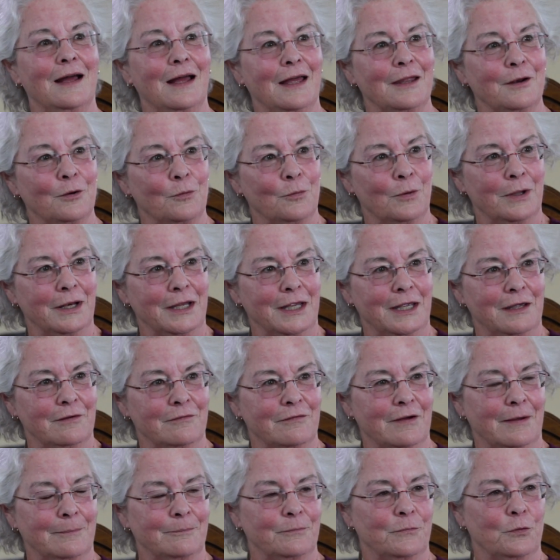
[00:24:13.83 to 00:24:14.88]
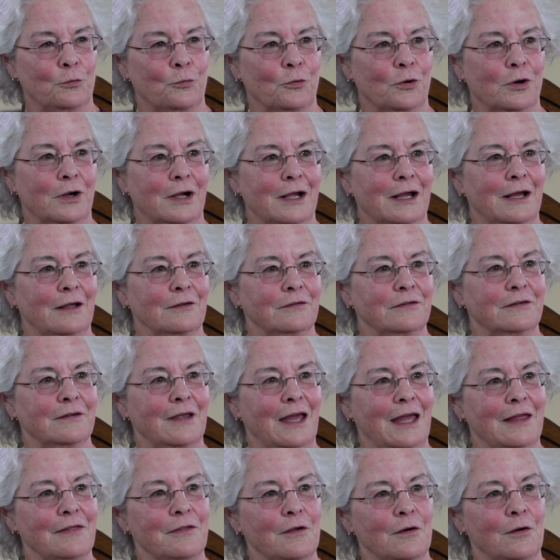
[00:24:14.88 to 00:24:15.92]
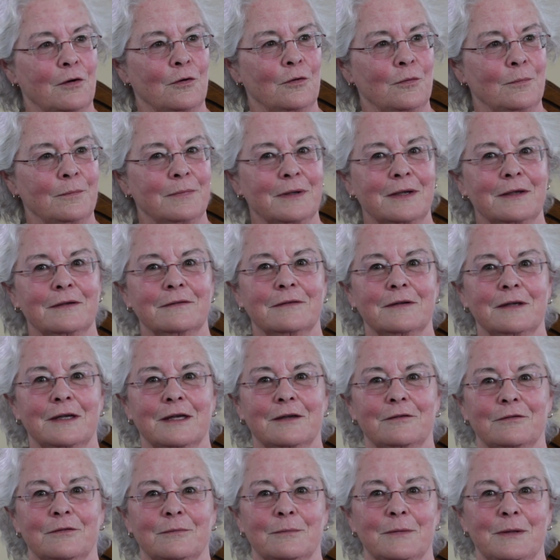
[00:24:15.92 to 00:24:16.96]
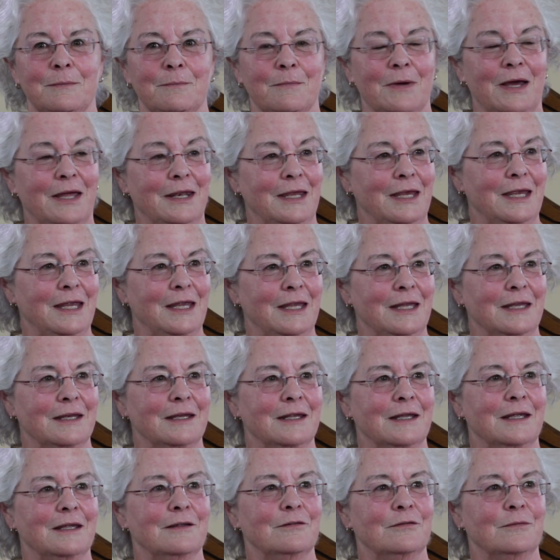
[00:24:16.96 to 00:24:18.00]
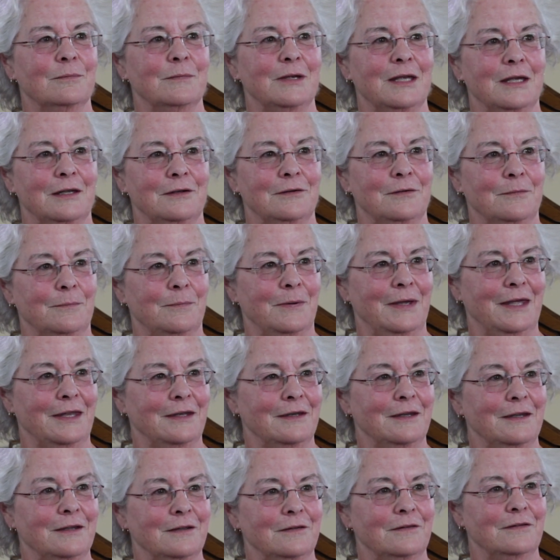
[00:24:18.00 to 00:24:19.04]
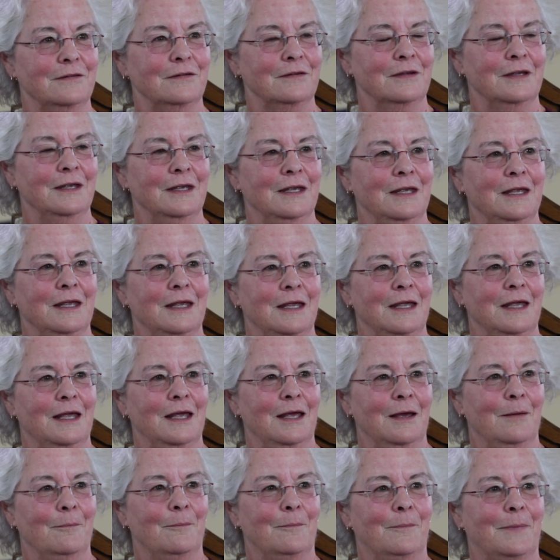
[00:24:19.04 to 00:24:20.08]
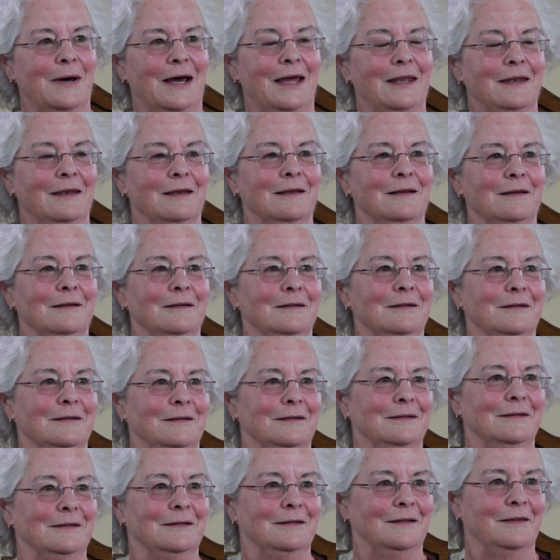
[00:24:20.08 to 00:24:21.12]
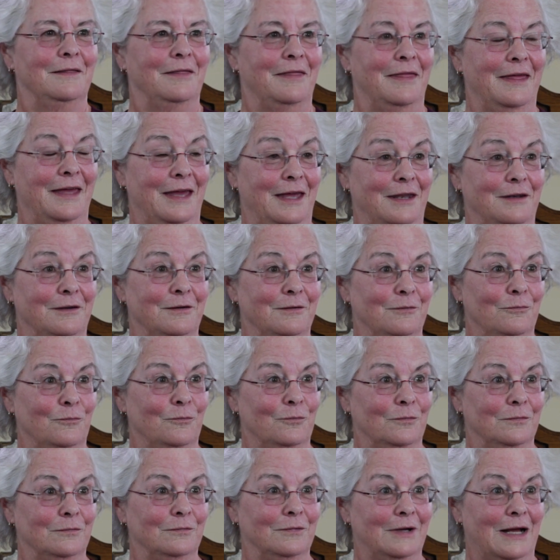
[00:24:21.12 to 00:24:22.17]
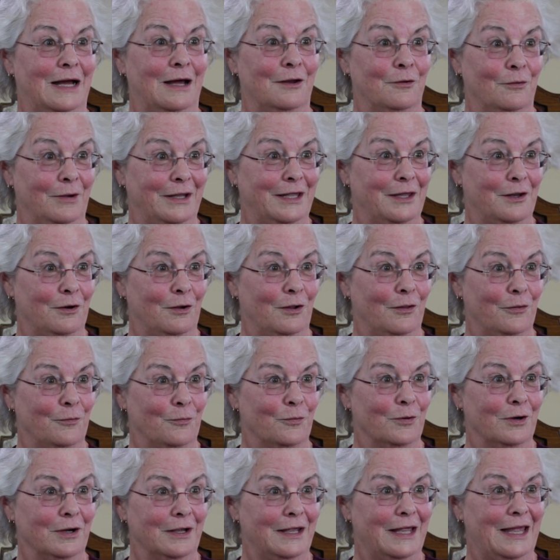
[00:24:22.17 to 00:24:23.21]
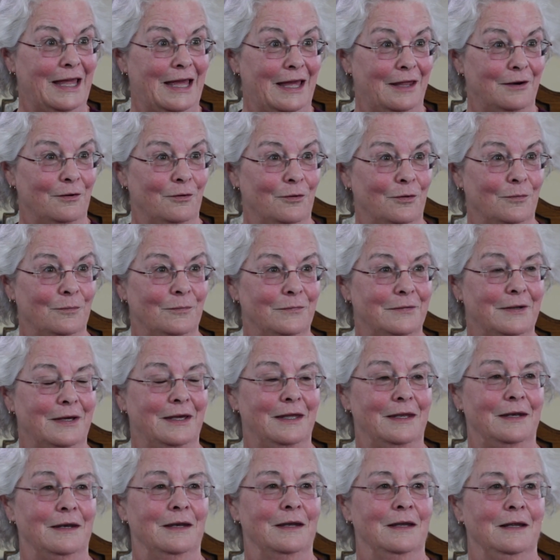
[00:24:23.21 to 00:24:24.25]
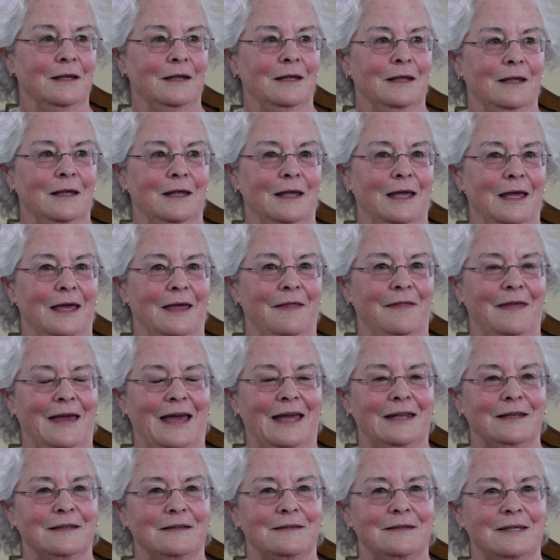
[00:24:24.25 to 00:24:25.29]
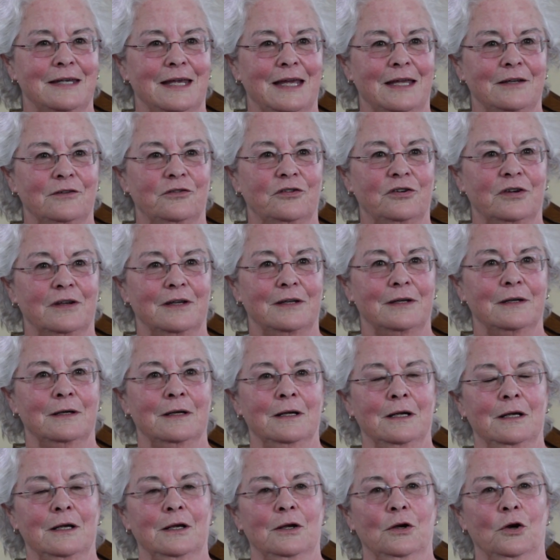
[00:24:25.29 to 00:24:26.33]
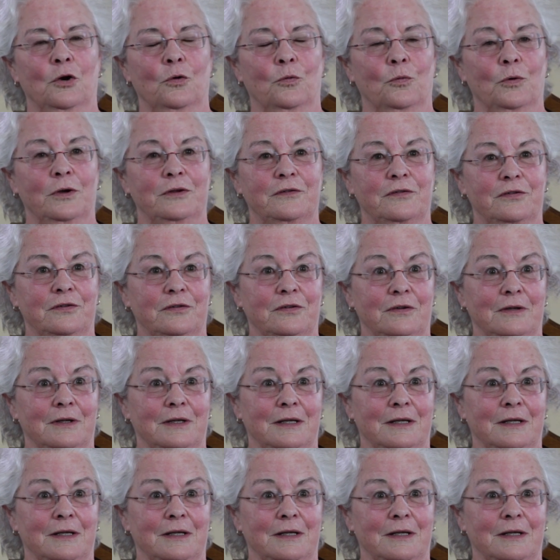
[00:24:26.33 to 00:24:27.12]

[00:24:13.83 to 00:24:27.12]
I don't want to give up the work outside the home because it gives me money and it gives me independence. But then how do I get all the work at home done? And that tension, which